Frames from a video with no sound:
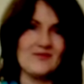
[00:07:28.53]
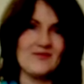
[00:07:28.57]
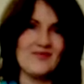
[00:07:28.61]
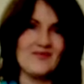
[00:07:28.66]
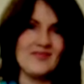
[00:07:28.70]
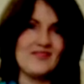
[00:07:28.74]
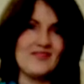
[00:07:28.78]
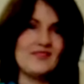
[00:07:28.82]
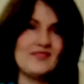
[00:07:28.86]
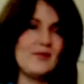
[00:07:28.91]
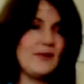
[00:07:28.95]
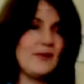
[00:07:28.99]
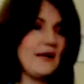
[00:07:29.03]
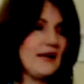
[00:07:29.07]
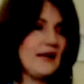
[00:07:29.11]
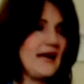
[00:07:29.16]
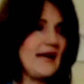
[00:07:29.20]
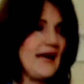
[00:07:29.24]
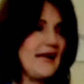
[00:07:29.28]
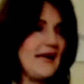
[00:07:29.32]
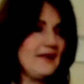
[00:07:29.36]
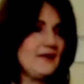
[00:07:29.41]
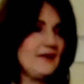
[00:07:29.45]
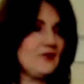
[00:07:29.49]
So we're going to
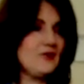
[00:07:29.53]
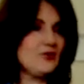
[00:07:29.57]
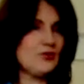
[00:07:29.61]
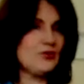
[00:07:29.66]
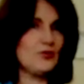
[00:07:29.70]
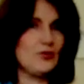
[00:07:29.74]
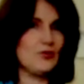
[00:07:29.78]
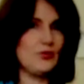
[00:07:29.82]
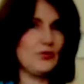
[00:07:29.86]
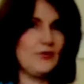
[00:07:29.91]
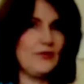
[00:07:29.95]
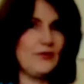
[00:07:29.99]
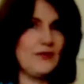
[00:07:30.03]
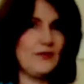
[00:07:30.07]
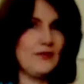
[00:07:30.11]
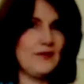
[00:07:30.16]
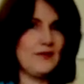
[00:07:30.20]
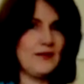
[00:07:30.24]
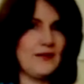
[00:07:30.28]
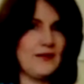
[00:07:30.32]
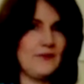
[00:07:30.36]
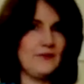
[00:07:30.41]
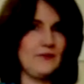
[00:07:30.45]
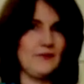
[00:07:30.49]
add the 2 for the
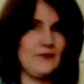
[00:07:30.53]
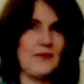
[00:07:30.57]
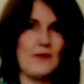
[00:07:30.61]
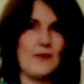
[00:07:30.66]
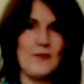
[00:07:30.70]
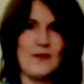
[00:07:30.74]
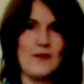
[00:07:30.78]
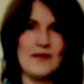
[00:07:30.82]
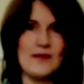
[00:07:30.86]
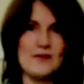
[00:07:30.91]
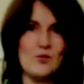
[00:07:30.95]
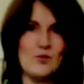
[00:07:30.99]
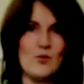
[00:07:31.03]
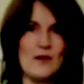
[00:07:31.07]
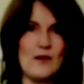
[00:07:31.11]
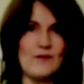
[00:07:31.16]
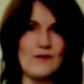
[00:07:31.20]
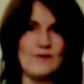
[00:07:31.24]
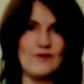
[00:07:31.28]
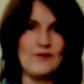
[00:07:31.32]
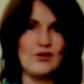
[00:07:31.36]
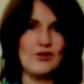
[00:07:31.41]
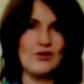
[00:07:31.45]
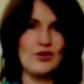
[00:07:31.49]
minim plus 1
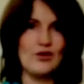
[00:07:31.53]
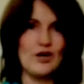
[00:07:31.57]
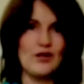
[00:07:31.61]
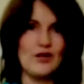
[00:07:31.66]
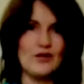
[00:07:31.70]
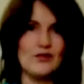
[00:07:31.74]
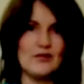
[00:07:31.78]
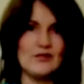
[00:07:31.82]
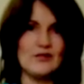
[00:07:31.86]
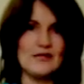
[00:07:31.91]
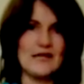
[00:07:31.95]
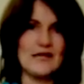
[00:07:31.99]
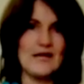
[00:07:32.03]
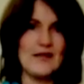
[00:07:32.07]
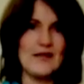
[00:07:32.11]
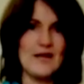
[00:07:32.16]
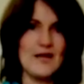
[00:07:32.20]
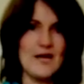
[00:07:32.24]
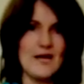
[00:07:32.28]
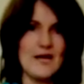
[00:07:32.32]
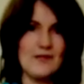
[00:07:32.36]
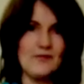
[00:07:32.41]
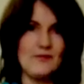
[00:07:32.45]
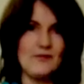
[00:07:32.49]
for the dot together,
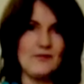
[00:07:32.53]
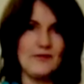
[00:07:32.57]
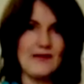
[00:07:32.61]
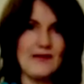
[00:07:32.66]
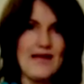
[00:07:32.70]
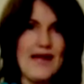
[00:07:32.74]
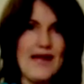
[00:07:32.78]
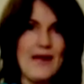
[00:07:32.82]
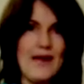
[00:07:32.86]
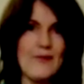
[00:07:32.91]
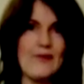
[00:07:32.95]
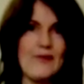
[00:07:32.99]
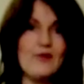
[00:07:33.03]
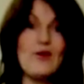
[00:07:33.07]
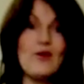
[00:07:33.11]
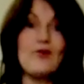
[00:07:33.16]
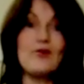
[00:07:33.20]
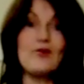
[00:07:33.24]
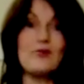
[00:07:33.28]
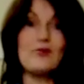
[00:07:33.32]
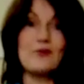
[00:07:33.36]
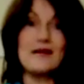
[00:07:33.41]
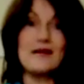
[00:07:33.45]
and we've got 3